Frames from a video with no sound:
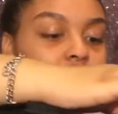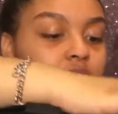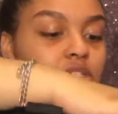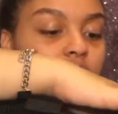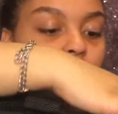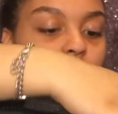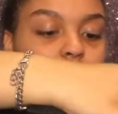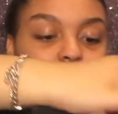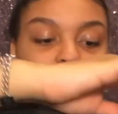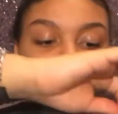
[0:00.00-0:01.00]

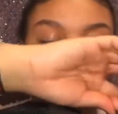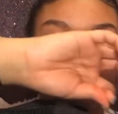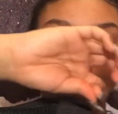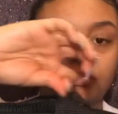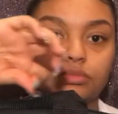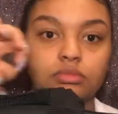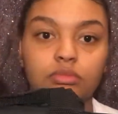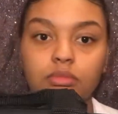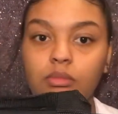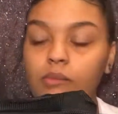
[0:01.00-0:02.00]
So,
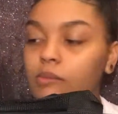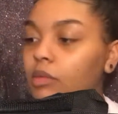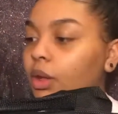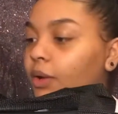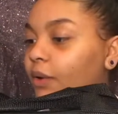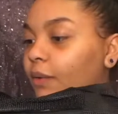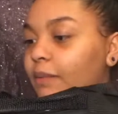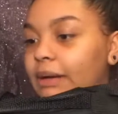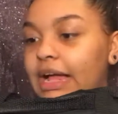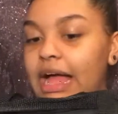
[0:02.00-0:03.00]
oh
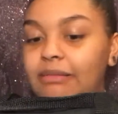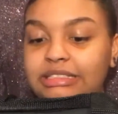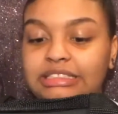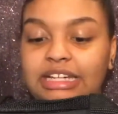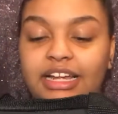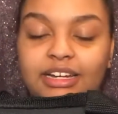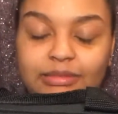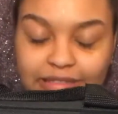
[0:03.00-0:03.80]
my God, I'm excited.